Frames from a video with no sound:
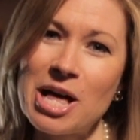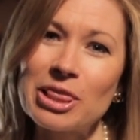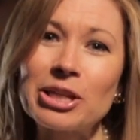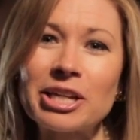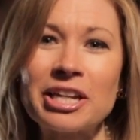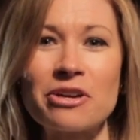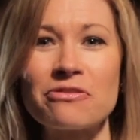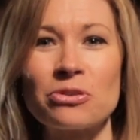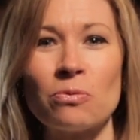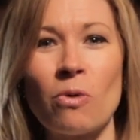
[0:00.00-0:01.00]
Looking
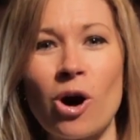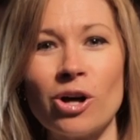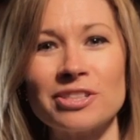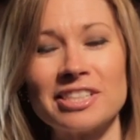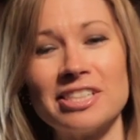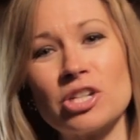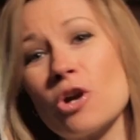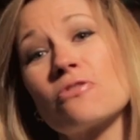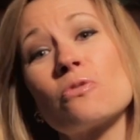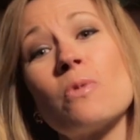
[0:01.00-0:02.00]
over the walls, it's
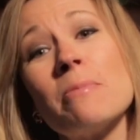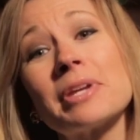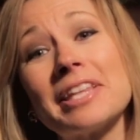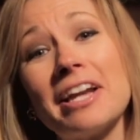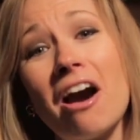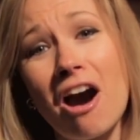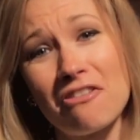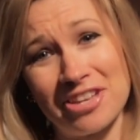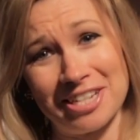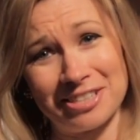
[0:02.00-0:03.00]
overwhelmingly
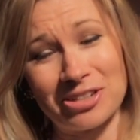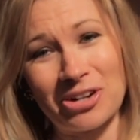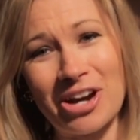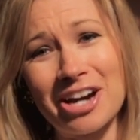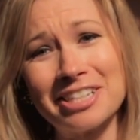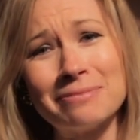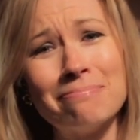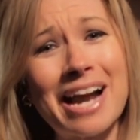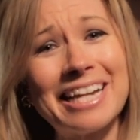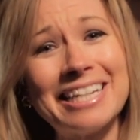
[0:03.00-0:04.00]
obvious our God is
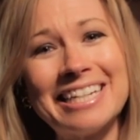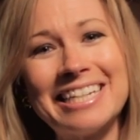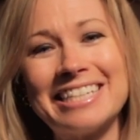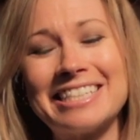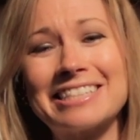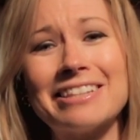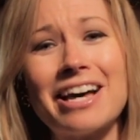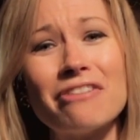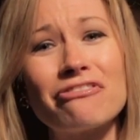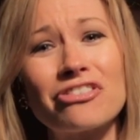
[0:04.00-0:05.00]
mighty and His
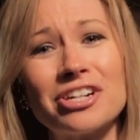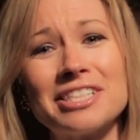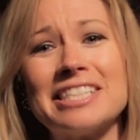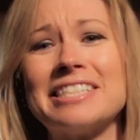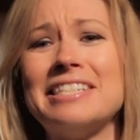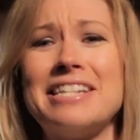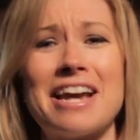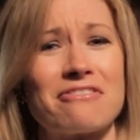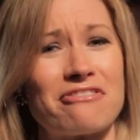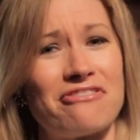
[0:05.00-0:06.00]
love for us is
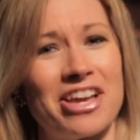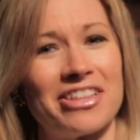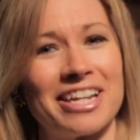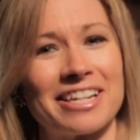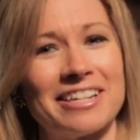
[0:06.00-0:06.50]
never failing.